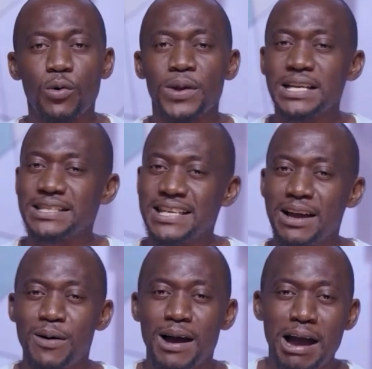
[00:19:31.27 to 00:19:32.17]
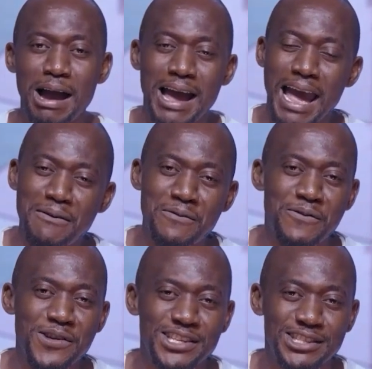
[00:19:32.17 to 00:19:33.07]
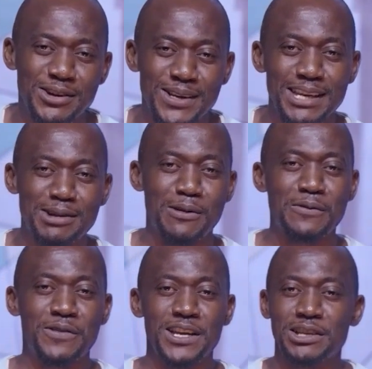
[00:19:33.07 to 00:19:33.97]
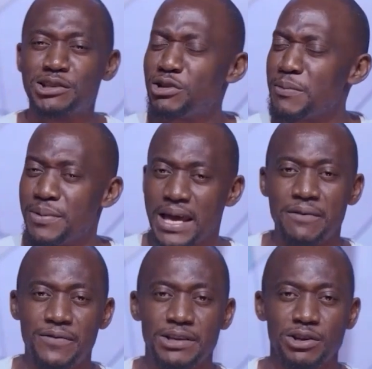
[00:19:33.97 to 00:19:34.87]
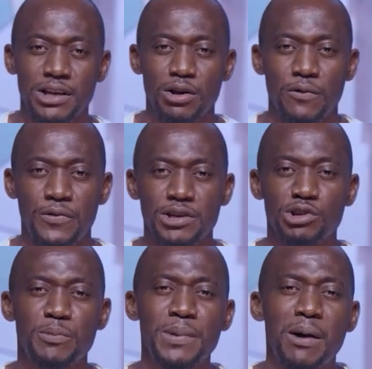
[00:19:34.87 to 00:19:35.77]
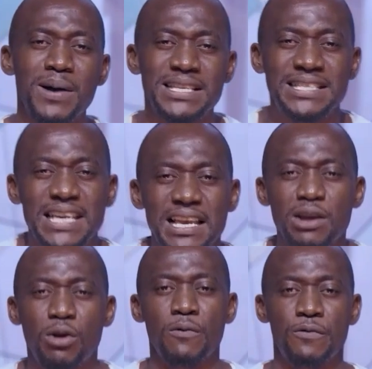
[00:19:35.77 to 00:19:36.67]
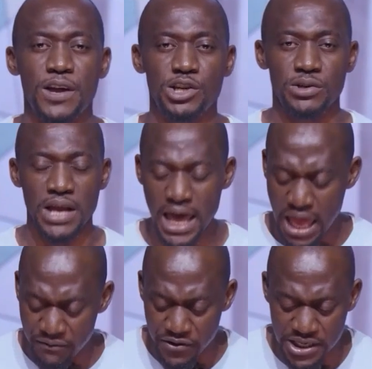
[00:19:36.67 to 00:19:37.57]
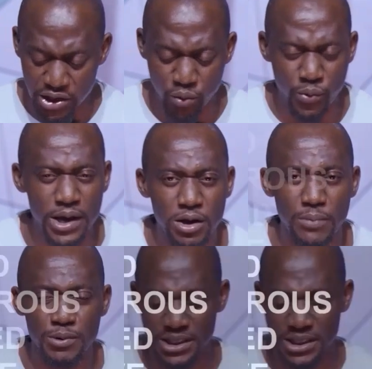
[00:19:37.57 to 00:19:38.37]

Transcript: Let's say our every Sunday confession. It shouldn't be every Sunday confession. It should be our daily confession. Every day you wake up, you